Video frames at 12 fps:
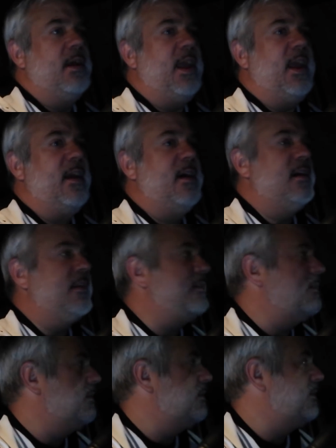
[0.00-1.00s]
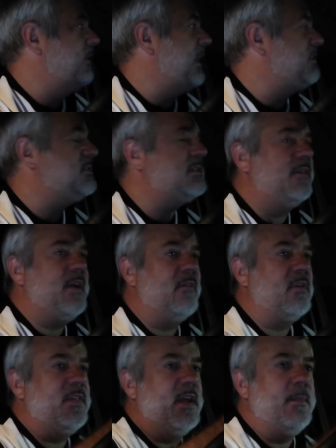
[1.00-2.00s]
And, I just love
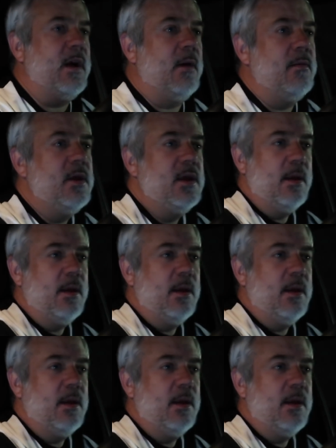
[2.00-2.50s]
everything about